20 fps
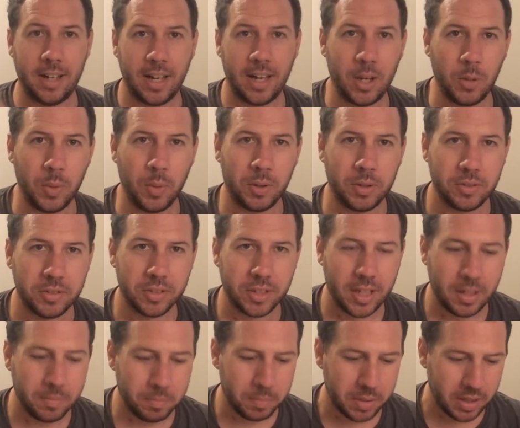Hello, welcome to
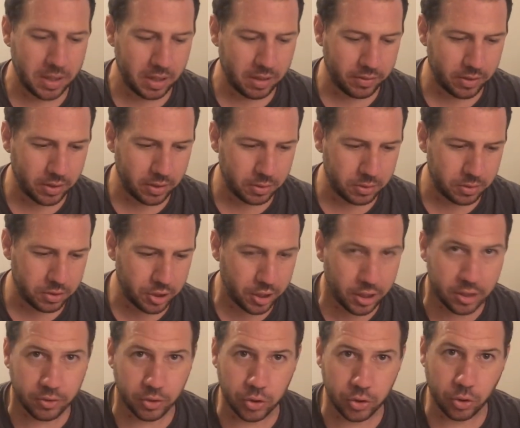Kent Beer Reviews.
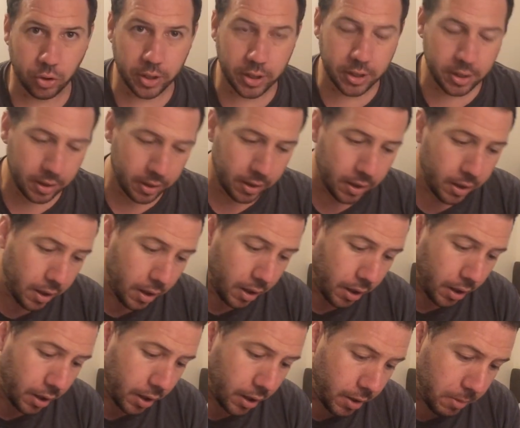Cheers for joining.
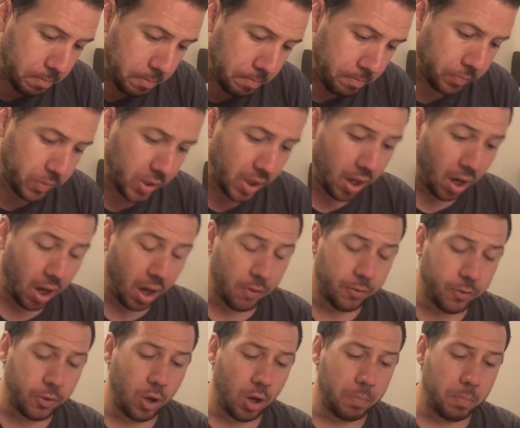Um,
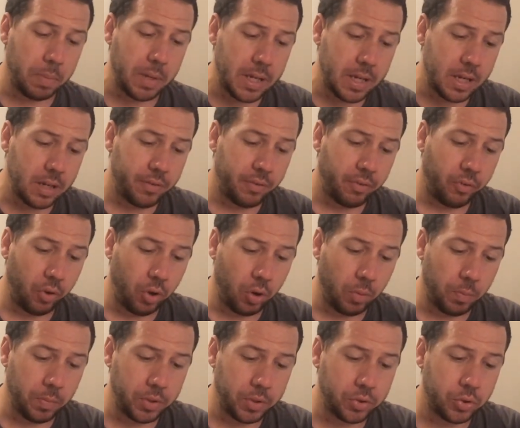I've got a beer
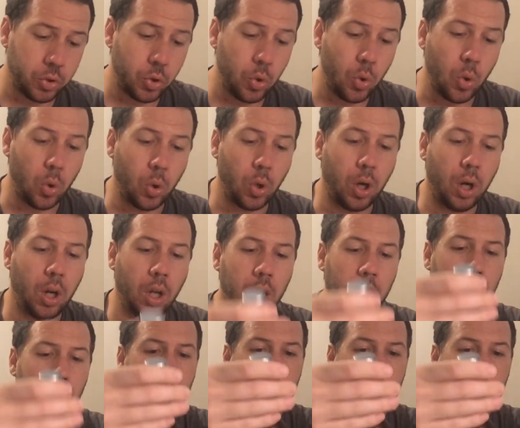from the To Øl.